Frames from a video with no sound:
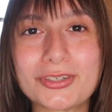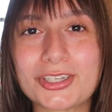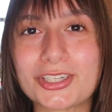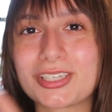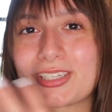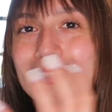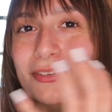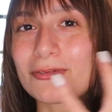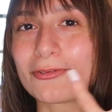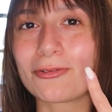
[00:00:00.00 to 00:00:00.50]

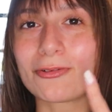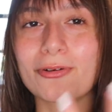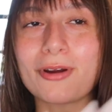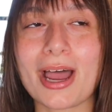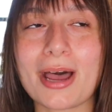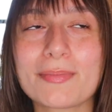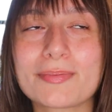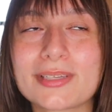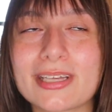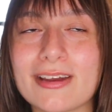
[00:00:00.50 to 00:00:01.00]
just
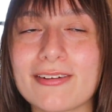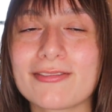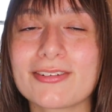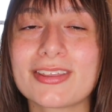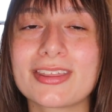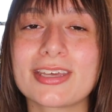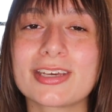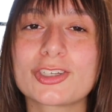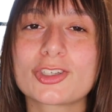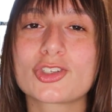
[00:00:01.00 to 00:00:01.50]
wraps
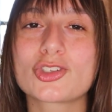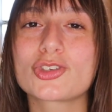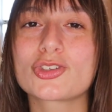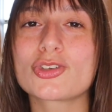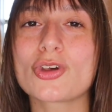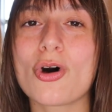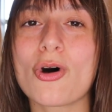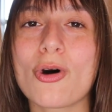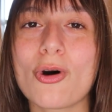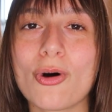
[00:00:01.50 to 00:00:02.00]
everything
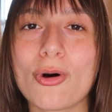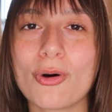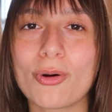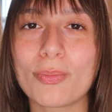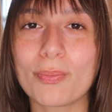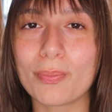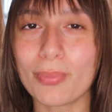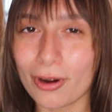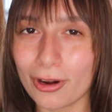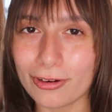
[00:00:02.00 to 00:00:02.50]
so
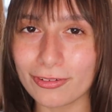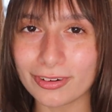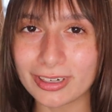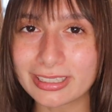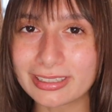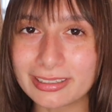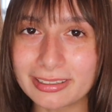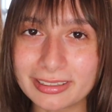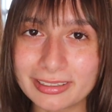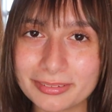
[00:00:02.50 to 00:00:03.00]

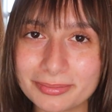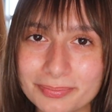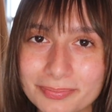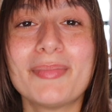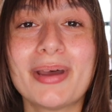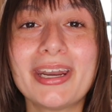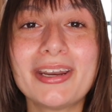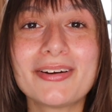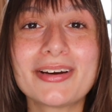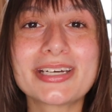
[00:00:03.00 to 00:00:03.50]
perfectly.
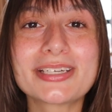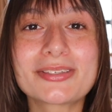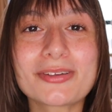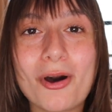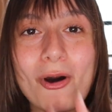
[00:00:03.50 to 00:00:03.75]
But anyways,